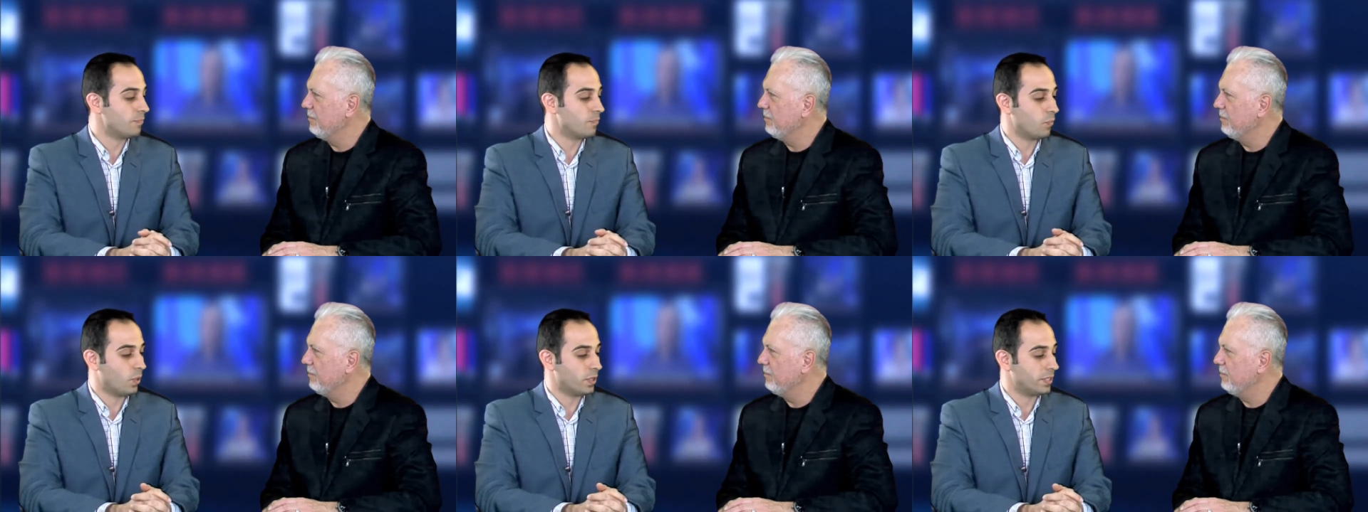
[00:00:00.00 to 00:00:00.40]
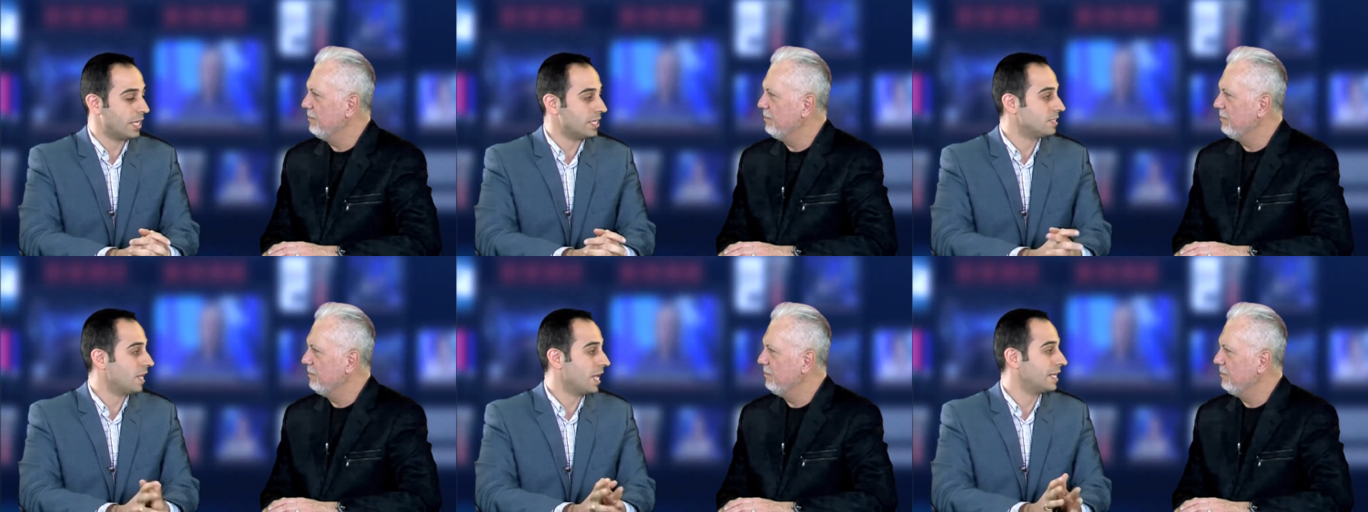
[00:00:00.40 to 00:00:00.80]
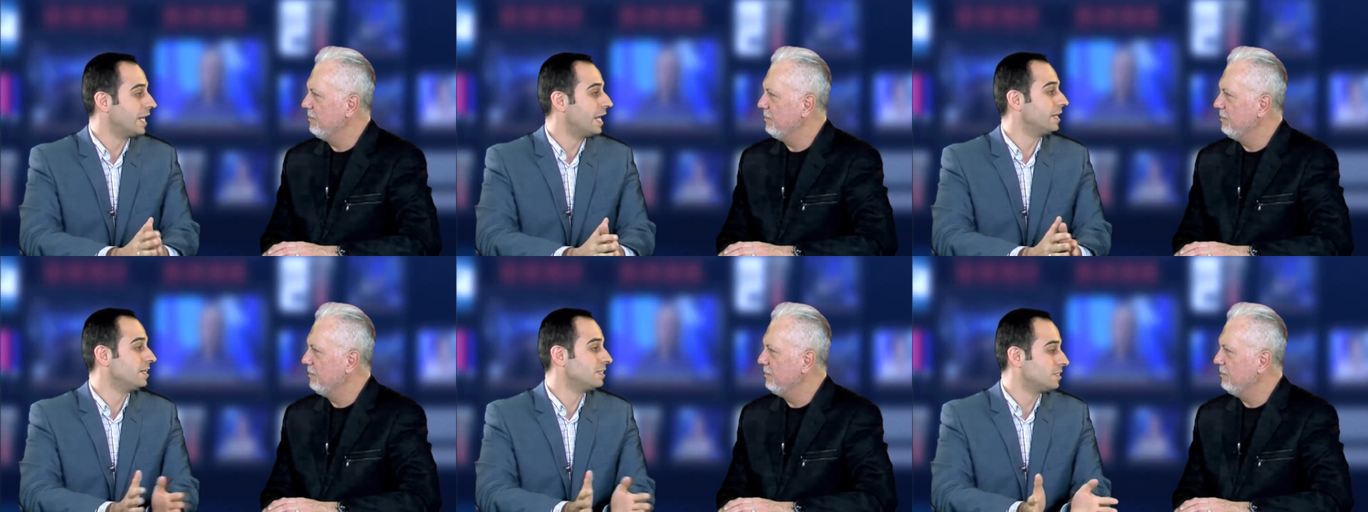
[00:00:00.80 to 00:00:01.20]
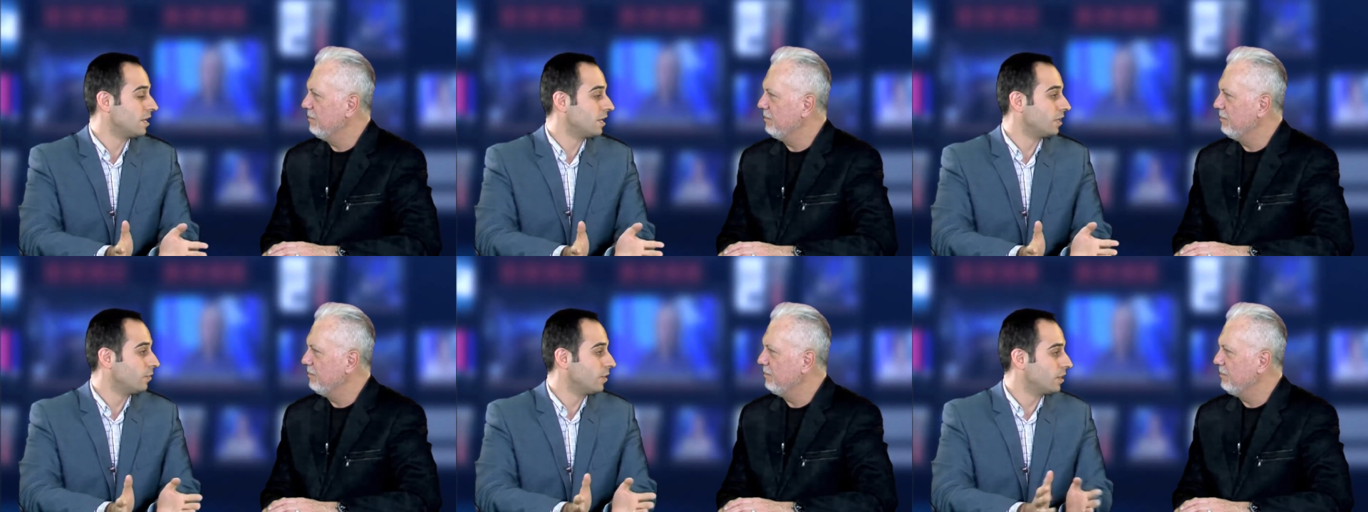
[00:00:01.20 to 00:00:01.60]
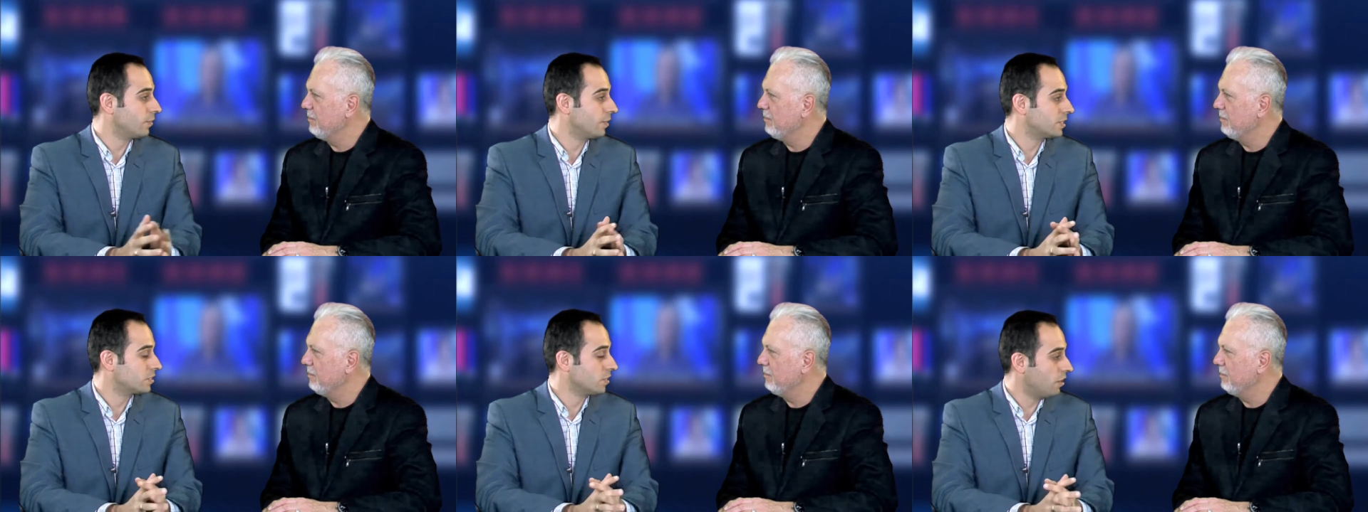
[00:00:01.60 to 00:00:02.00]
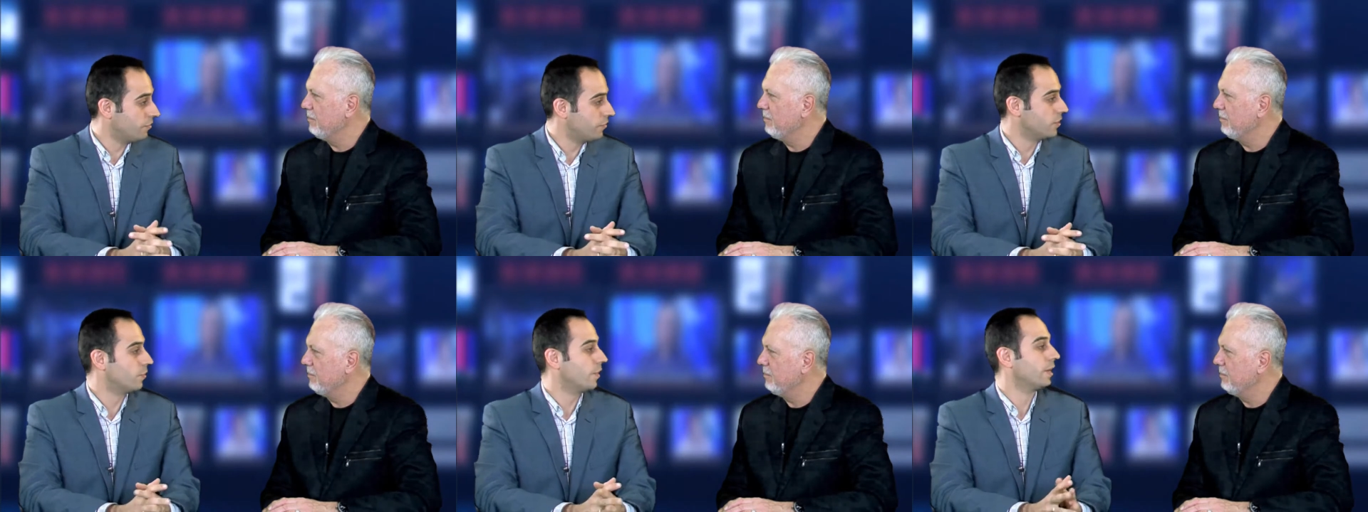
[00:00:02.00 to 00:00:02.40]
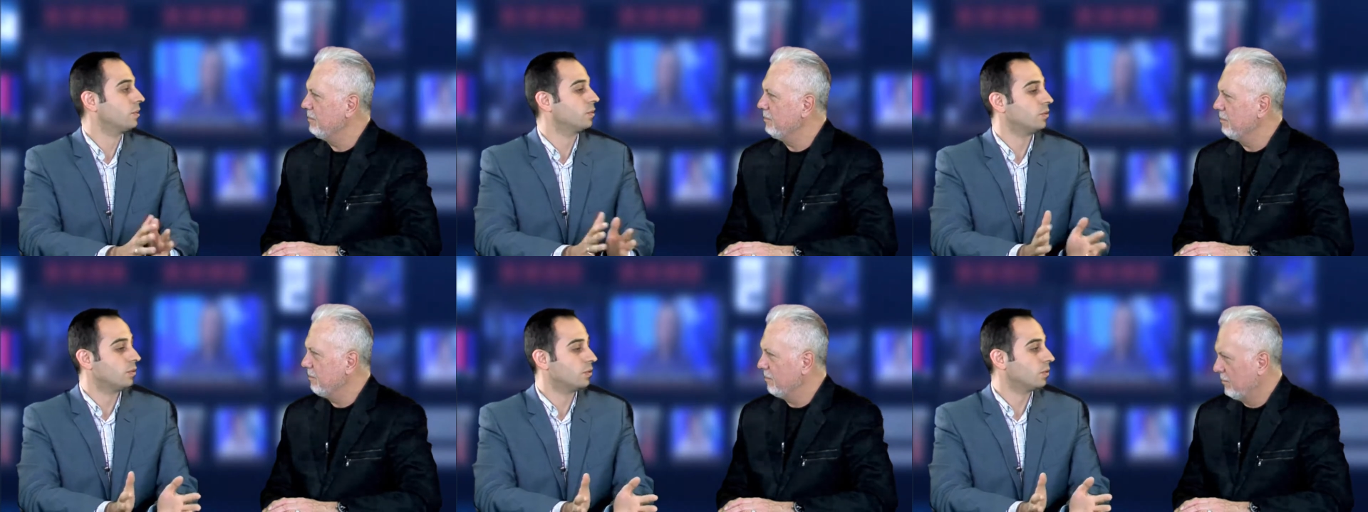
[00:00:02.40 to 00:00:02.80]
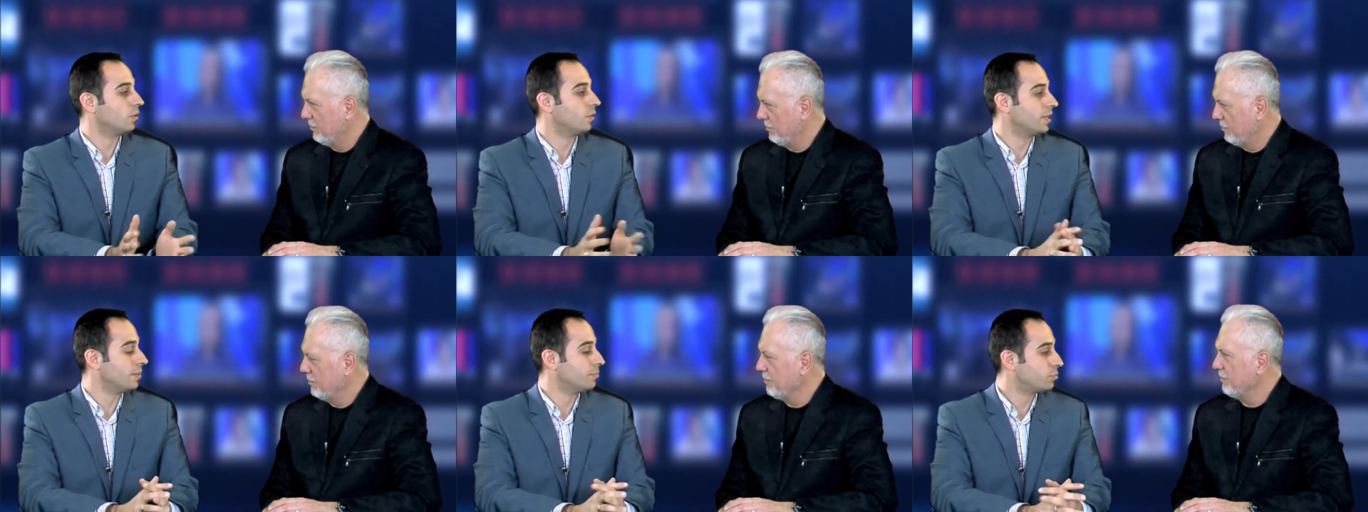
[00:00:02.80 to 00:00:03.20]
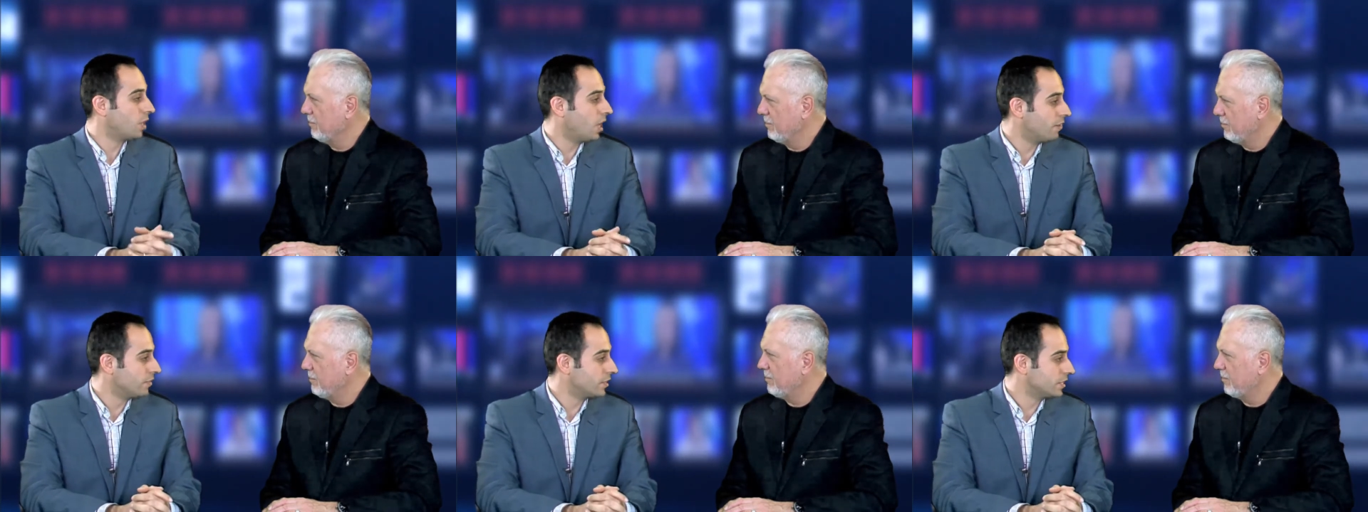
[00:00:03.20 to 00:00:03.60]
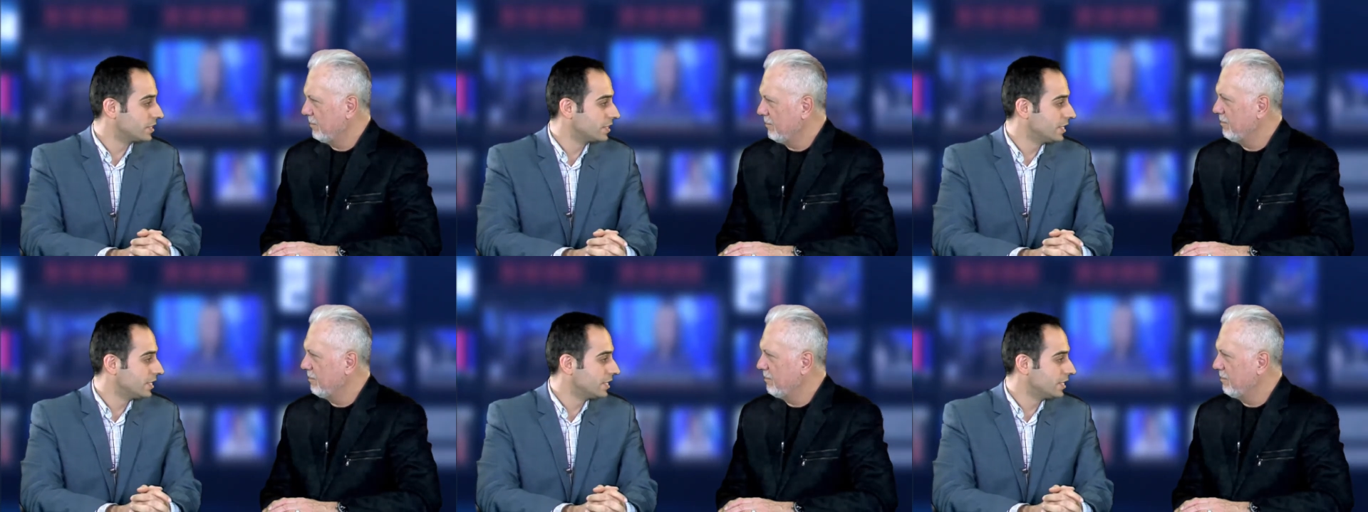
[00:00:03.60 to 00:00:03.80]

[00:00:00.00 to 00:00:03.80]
Speaker 1: what they say in any setting, whether it's off the record or in a private